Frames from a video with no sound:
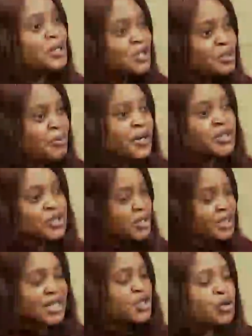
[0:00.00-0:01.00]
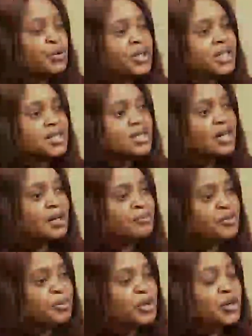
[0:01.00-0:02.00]
inspiring success stories
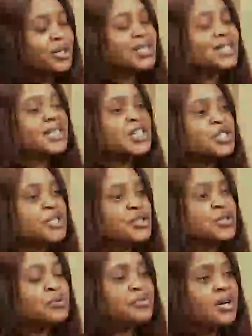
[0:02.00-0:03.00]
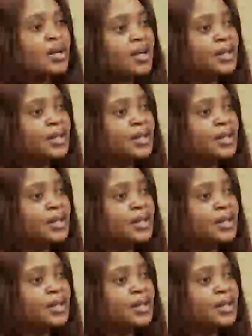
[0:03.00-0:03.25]
from your organization so far?